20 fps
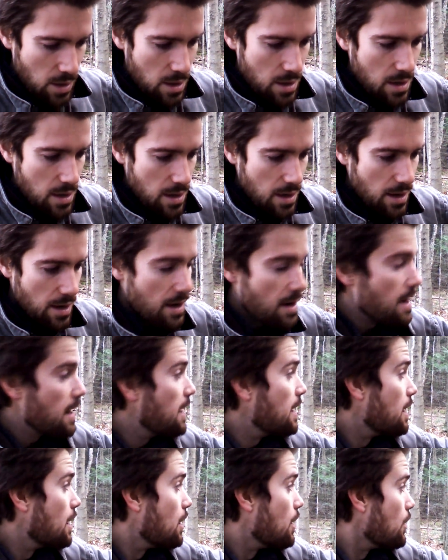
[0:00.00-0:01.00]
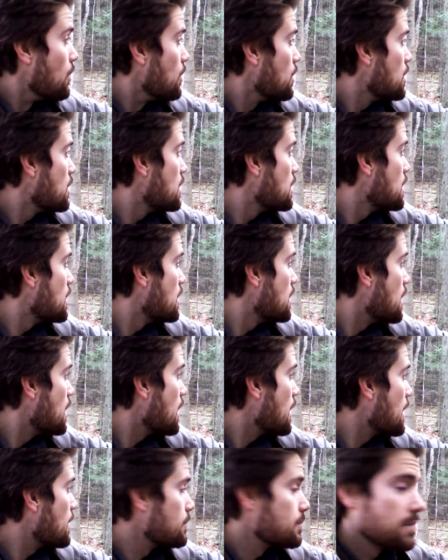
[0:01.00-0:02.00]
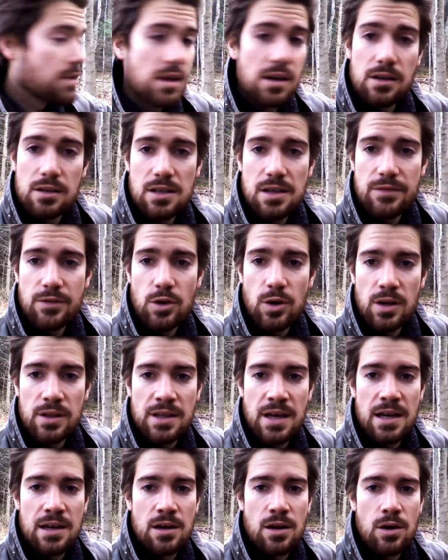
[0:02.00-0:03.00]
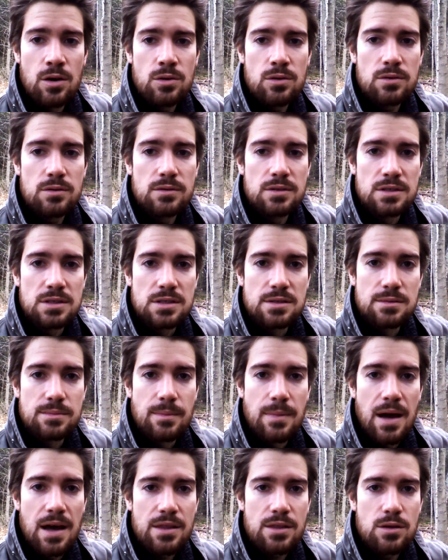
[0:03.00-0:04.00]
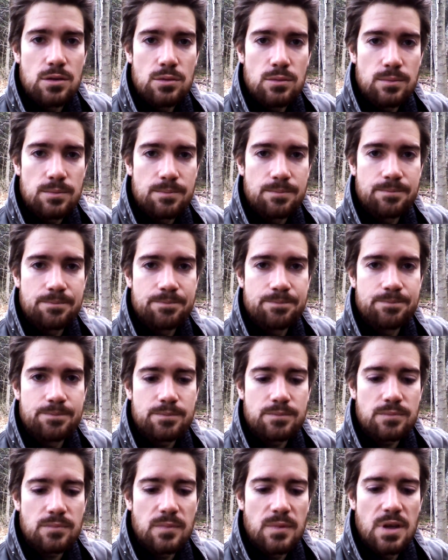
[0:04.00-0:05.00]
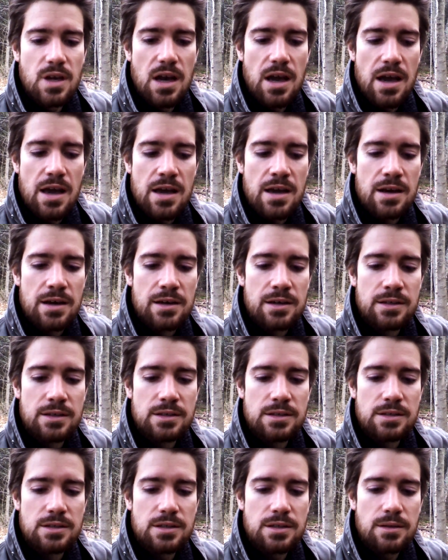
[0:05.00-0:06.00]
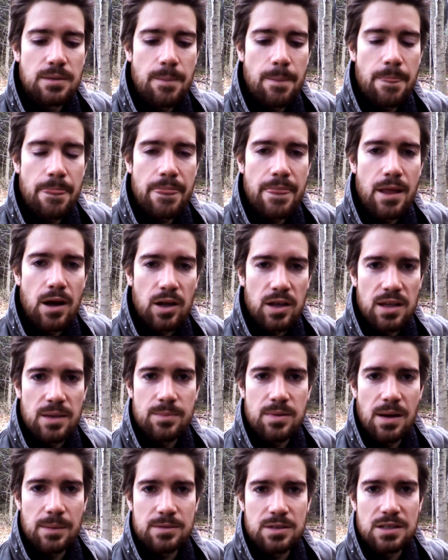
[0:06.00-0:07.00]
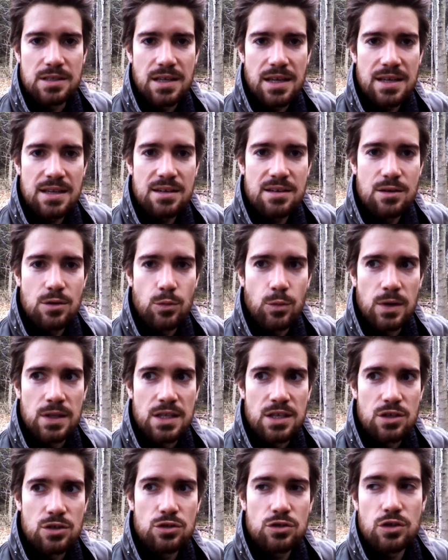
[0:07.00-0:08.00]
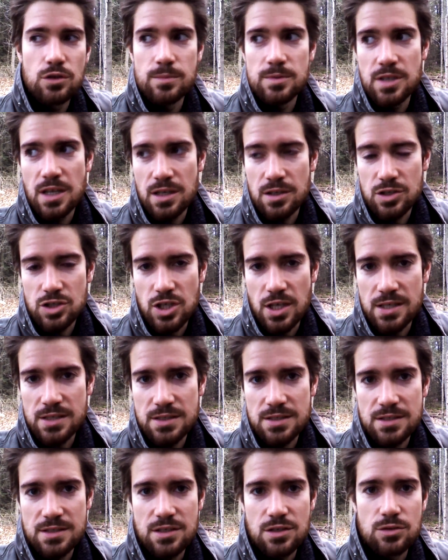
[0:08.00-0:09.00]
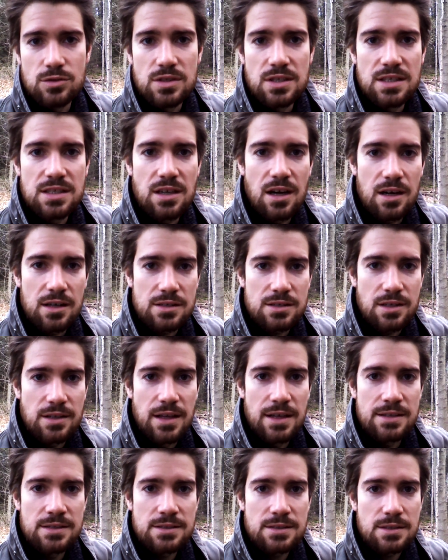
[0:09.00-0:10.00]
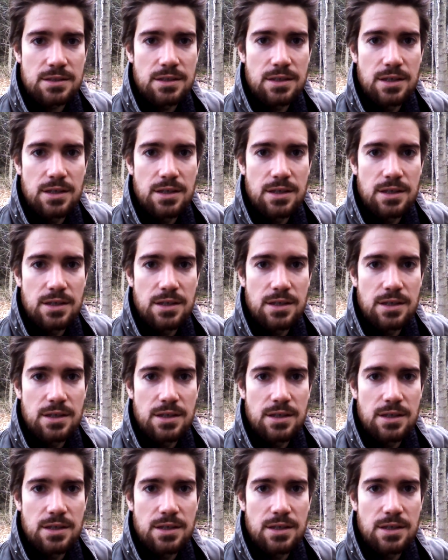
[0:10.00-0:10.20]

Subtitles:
Now, I'm going to leave you on that note. This is Matthew, and I'll keep you up to date when the YouTube channel changes to Detox Cleanse.